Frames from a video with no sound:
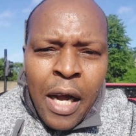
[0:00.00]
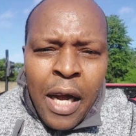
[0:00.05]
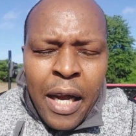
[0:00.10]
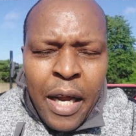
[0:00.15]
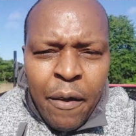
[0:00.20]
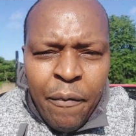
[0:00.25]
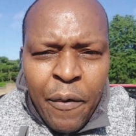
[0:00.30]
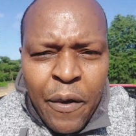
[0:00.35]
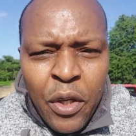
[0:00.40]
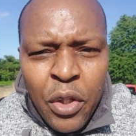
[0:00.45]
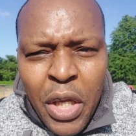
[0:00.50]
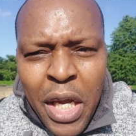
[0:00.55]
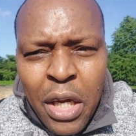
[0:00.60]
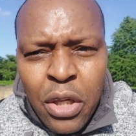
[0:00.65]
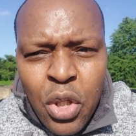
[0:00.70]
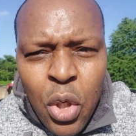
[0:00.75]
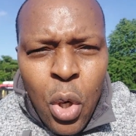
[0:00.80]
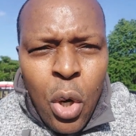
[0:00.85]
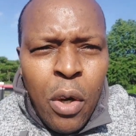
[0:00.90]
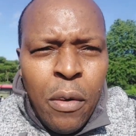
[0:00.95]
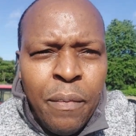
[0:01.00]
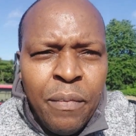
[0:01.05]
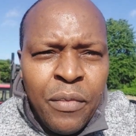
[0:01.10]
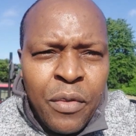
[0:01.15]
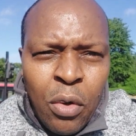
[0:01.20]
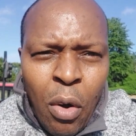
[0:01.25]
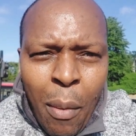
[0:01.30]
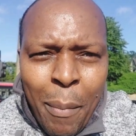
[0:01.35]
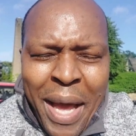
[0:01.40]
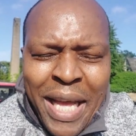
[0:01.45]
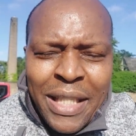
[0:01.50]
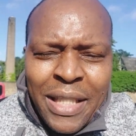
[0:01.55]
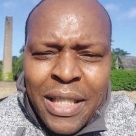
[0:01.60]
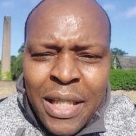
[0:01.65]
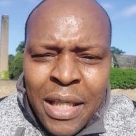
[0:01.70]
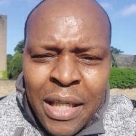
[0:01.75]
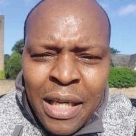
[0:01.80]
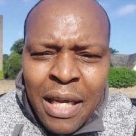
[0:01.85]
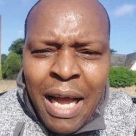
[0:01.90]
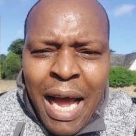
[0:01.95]
If you think so,
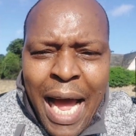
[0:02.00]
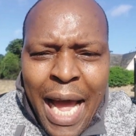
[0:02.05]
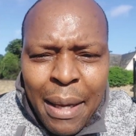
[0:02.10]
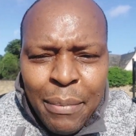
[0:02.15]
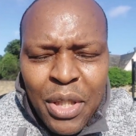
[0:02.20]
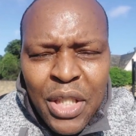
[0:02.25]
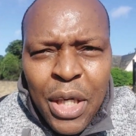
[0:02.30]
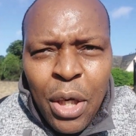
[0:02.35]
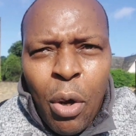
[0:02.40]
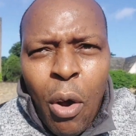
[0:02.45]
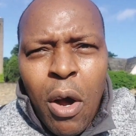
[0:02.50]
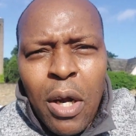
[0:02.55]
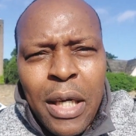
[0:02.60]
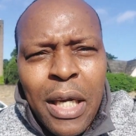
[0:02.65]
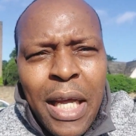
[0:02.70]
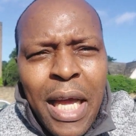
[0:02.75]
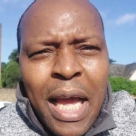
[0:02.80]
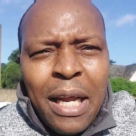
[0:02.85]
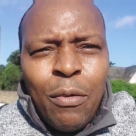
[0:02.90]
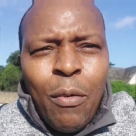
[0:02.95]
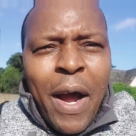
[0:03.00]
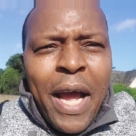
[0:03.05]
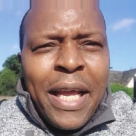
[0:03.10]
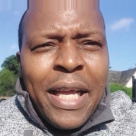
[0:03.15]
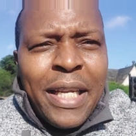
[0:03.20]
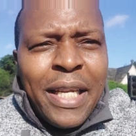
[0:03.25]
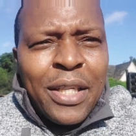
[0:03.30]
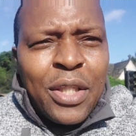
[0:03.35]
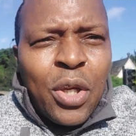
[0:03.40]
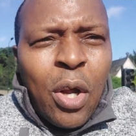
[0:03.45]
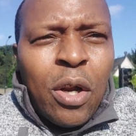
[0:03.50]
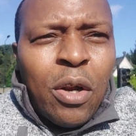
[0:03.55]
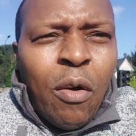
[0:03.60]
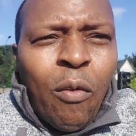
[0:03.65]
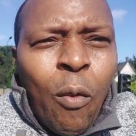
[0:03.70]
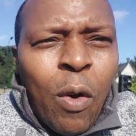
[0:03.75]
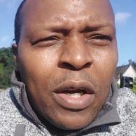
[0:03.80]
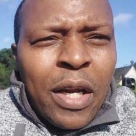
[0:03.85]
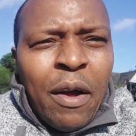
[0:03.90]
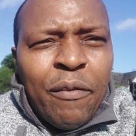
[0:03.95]
comment. I am still Kodili-nye, the son of
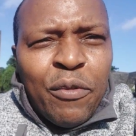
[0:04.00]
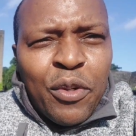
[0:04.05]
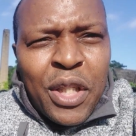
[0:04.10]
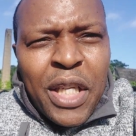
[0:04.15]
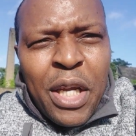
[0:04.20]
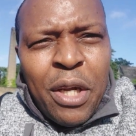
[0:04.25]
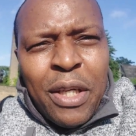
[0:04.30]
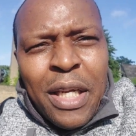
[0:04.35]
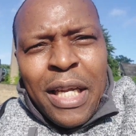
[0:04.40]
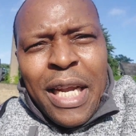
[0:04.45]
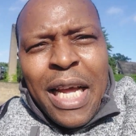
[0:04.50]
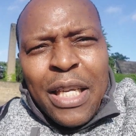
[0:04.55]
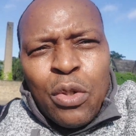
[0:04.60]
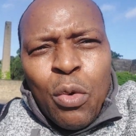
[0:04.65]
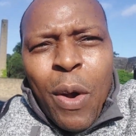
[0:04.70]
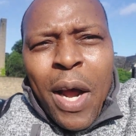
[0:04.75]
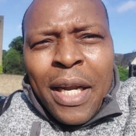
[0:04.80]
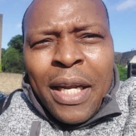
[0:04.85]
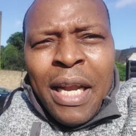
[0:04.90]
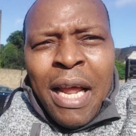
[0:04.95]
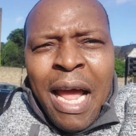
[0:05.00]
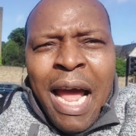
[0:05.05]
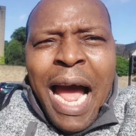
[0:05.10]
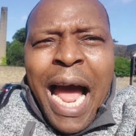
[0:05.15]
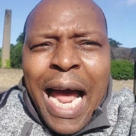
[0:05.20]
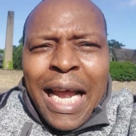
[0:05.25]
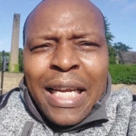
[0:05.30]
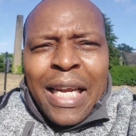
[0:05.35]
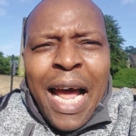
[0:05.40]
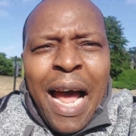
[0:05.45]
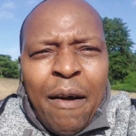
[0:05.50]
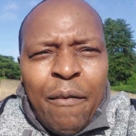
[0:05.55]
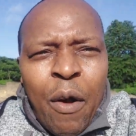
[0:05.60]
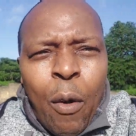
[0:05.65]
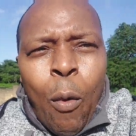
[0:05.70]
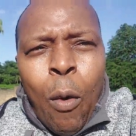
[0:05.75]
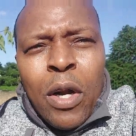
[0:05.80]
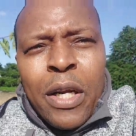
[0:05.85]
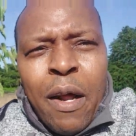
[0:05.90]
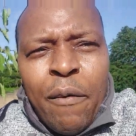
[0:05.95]
wonderful. See you in the next one, and have a
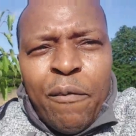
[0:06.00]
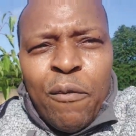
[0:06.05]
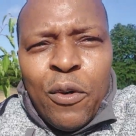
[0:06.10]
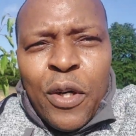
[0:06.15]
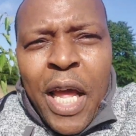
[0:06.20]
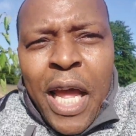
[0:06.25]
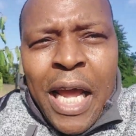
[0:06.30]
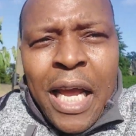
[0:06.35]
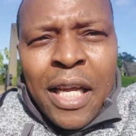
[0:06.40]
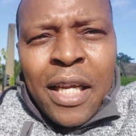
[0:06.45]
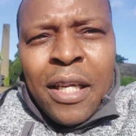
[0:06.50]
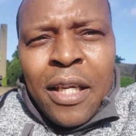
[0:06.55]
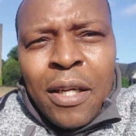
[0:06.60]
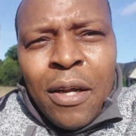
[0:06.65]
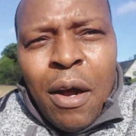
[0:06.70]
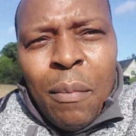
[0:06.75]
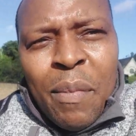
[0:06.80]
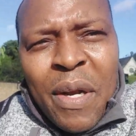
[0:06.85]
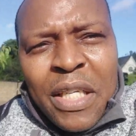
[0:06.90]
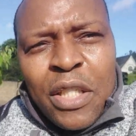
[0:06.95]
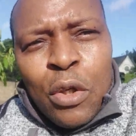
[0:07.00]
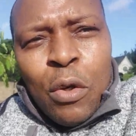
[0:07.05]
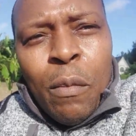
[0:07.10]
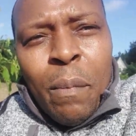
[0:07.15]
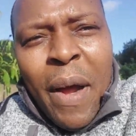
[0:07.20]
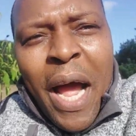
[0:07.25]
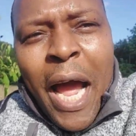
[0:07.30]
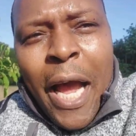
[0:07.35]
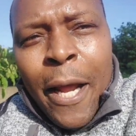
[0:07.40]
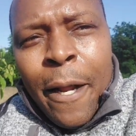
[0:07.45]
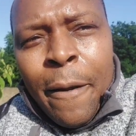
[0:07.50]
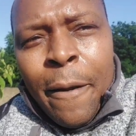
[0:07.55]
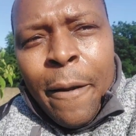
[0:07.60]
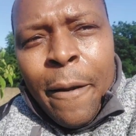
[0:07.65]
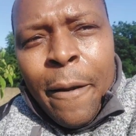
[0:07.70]
wonderful day. God bless you. Bye.